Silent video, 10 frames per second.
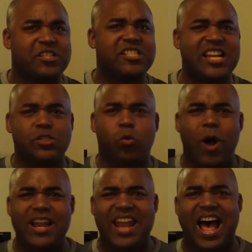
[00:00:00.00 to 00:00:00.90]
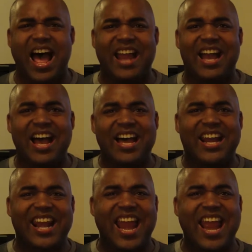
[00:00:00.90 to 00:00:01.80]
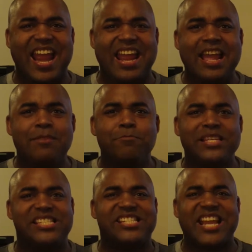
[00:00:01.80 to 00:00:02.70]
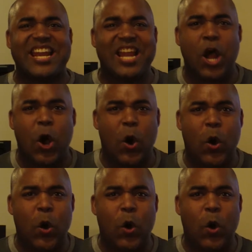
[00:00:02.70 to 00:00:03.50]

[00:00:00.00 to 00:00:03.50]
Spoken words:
619 Rey Mysterio.